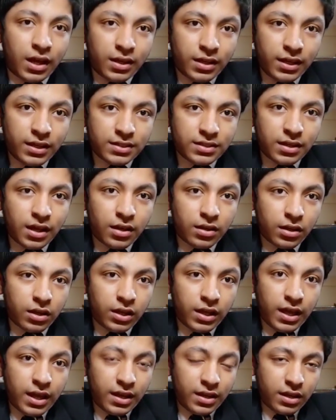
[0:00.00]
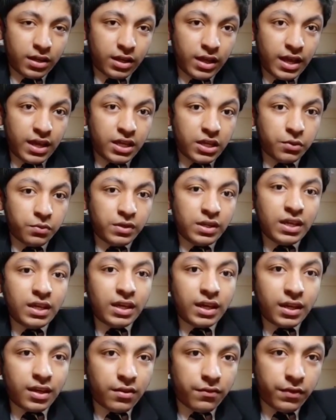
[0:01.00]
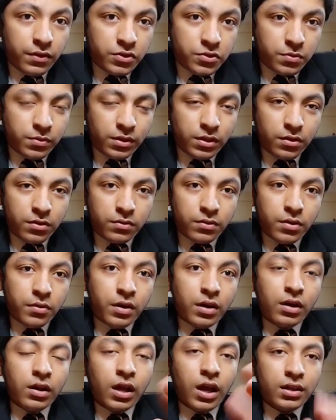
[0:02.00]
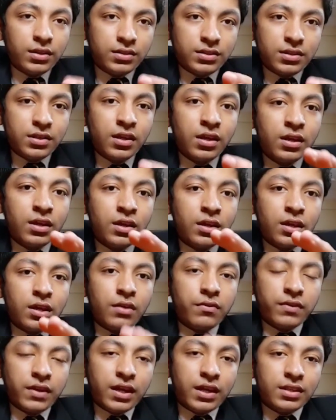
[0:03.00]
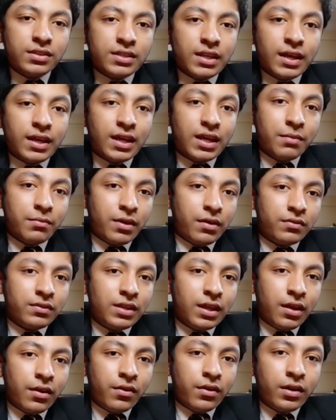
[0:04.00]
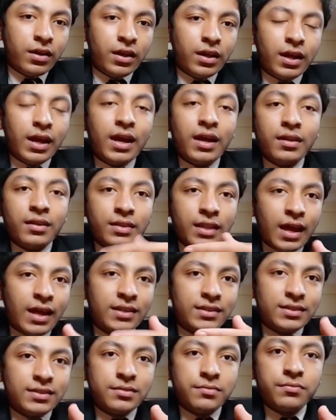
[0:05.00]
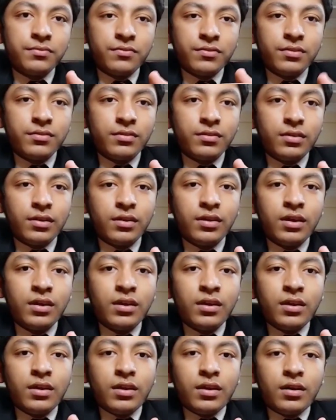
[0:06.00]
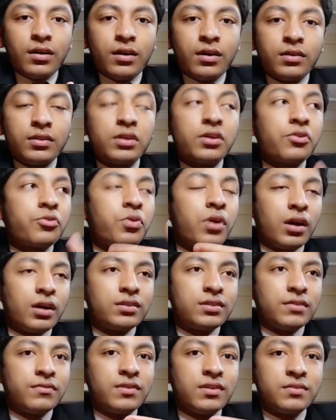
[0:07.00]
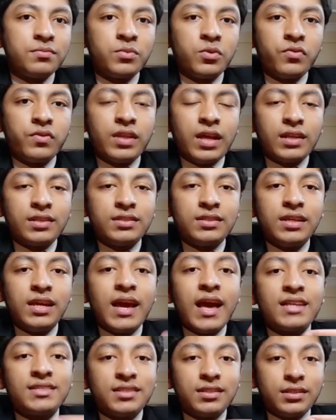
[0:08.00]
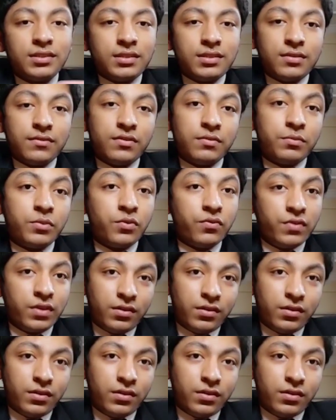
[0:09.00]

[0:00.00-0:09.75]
he's not a unique individual. You know, there are lots of kids like him out there, and that's the crux of this movie. That's the essence of the movie.